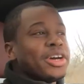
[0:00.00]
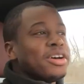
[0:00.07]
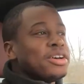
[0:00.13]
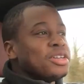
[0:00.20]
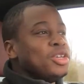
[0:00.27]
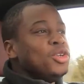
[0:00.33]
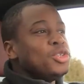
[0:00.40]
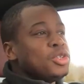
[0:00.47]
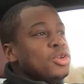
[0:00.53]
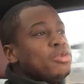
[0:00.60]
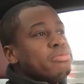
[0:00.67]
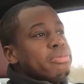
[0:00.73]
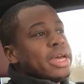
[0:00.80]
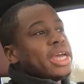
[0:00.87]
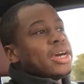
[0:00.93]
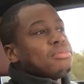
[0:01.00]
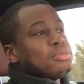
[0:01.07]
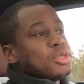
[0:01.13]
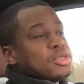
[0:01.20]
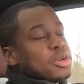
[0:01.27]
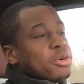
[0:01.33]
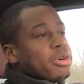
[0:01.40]
a YouTube makeup
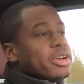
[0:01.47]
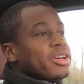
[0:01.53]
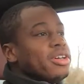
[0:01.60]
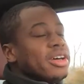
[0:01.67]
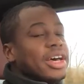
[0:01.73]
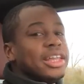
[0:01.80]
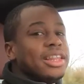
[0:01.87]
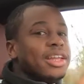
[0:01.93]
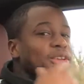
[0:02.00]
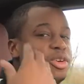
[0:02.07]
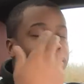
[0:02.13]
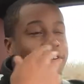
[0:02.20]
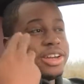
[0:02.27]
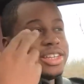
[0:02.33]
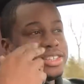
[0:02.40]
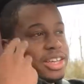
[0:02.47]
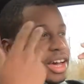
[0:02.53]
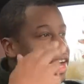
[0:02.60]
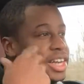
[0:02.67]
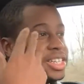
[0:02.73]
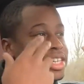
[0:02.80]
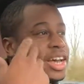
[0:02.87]
tutorial and they do crazy
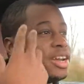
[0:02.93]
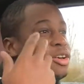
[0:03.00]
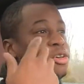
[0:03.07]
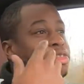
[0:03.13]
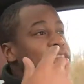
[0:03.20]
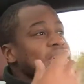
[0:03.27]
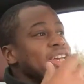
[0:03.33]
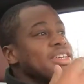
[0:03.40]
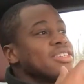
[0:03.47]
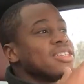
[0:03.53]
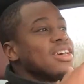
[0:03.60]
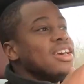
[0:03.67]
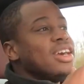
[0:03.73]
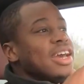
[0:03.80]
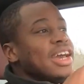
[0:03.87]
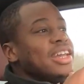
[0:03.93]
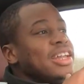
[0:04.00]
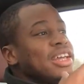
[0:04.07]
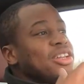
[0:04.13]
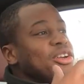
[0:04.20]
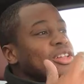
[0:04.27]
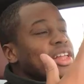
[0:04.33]
eyeshadow things, and
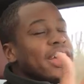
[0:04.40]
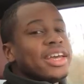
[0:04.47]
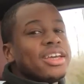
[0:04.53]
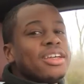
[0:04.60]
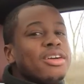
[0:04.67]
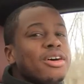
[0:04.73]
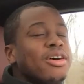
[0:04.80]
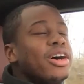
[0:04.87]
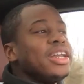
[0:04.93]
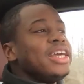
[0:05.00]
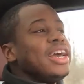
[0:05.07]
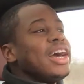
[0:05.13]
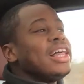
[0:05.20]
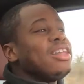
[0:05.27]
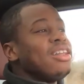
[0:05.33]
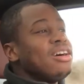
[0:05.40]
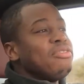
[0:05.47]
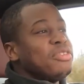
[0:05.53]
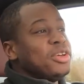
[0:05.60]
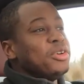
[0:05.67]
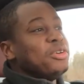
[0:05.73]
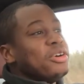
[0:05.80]
then you're like, honey, I
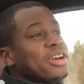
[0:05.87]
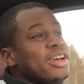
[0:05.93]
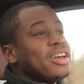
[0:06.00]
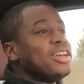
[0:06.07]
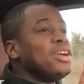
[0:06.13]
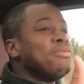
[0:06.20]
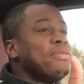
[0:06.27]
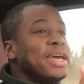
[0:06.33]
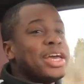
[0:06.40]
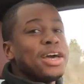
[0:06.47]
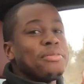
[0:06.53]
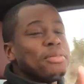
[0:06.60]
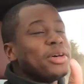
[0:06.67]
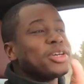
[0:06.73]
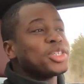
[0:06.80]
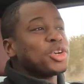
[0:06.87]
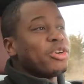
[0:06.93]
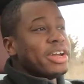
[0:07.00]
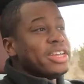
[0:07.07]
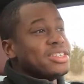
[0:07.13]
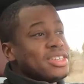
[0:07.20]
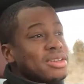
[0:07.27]
love you. Your makeup looks
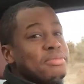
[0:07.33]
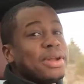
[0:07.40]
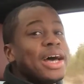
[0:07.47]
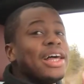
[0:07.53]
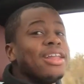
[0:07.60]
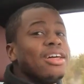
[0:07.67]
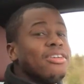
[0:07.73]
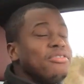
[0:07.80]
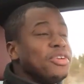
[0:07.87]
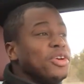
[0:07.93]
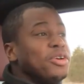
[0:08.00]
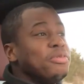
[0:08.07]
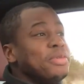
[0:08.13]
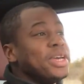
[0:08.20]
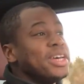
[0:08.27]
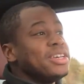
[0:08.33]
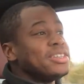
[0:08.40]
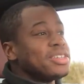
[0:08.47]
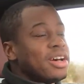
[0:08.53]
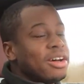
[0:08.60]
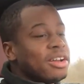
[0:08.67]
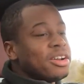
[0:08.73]
crazy, but I love you
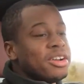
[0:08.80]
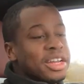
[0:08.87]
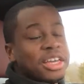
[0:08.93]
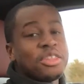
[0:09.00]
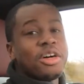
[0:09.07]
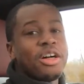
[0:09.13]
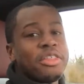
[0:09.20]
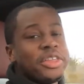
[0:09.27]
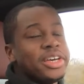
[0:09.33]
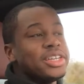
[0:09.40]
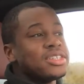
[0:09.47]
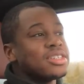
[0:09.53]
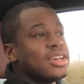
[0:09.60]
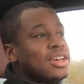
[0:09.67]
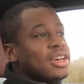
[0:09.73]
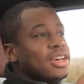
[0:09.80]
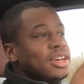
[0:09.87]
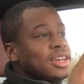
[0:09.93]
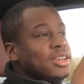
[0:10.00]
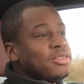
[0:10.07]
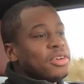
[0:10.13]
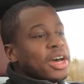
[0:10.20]
because underneath all this,
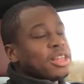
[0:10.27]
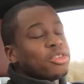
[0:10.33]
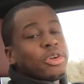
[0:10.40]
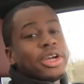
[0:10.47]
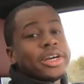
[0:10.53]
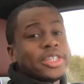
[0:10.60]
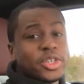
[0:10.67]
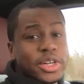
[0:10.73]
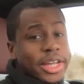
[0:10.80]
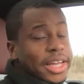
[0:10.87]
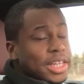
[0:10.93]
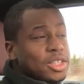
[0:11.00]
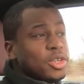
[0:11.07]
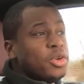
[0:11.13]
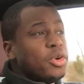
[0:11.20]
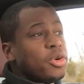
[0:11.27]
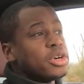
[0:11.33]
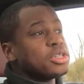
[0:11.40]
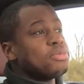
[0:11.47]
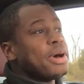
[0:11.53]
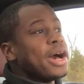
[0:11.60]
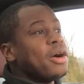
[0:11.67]
you've got 382
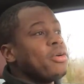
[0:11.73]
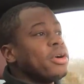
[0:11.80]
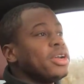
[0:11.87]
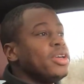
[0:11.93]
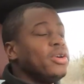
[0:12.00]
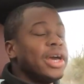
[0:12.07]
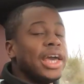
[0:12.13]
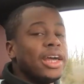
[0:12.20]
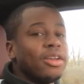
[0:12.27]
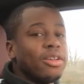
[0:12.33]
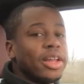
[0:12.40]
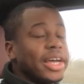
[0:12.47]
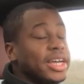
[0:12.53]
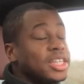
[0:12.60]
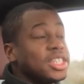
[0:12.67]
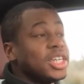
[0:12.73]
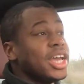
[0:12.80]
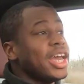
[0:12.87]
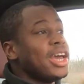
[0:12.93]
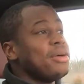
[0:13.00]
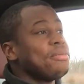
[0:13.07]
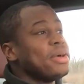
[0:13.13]
horsepower, you handle like a
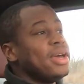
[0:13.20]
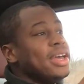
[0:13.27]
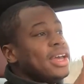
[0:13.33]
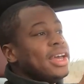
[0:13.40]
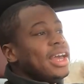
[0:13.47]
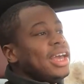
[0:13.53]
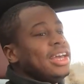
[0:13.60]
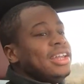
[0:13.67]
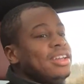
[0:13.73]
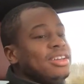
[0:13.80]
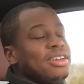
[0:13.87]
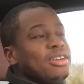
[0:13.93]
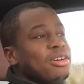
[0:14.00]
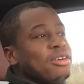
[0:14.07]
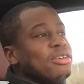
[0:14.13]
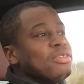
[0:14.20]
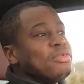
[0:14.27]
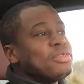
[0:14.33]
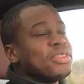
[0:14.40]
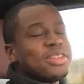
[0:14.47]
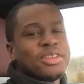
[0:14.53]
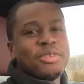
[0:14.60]
champ, and
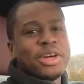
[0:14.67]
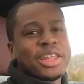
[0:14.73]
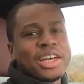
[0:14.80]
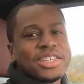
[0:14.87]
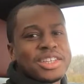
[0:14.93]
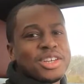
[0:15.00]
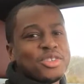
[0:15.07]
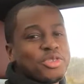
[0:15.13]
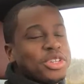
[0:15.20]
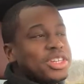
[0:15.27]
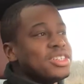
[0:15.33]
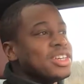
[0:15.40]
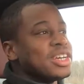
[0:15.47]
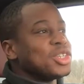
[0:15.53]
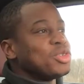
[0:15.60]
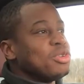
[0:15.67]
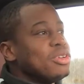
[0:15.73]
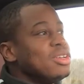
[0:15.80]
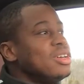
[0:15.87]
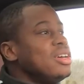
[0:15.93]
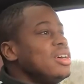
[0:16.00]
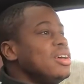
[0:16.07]
well, that sounds really
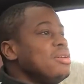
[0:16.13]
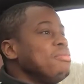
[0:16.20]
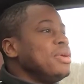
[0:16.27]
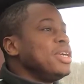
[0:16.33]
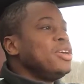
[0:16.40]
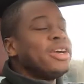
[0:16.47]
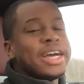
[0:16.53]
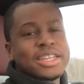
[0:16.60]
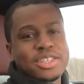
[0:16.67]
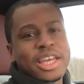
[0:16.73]
sexual, but you guys